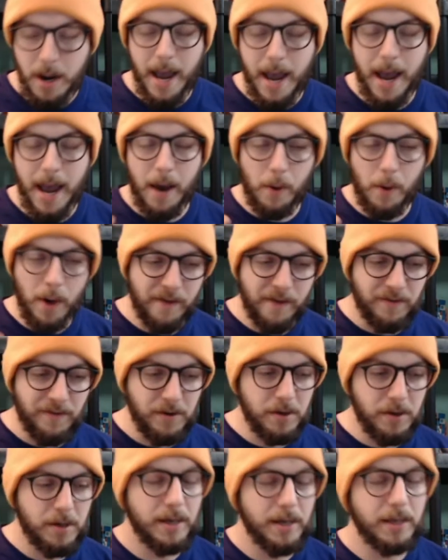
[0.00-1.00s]

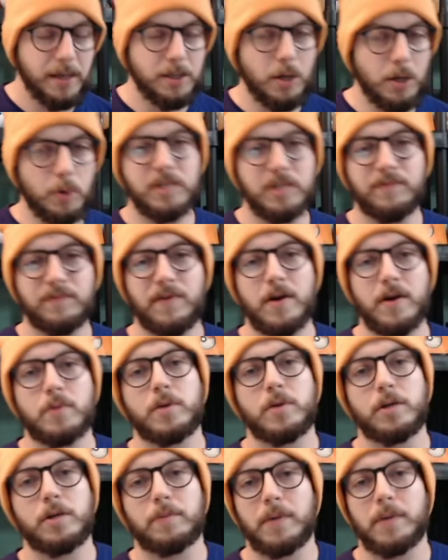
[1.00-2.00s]
However, it's always fun
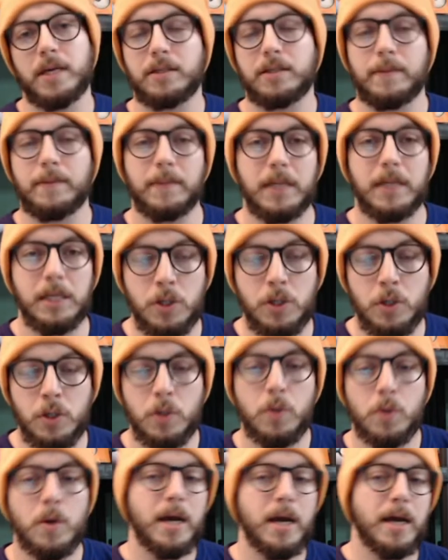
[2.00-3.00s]
when you're playing somebody
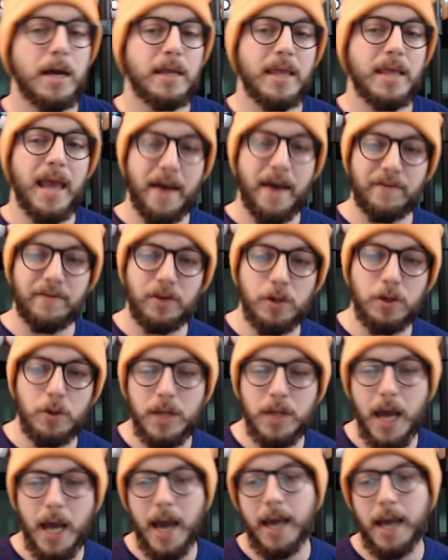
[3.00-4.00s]
new and they have a new
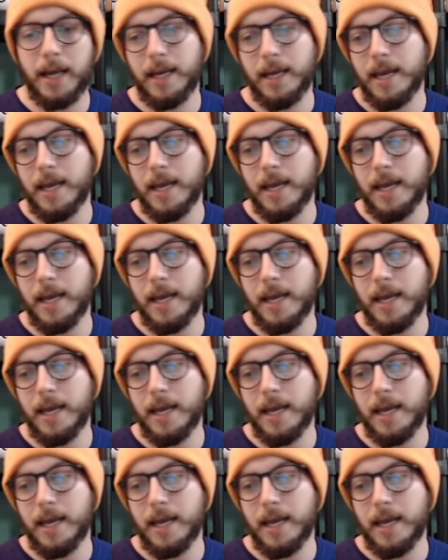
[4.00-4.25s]
deck,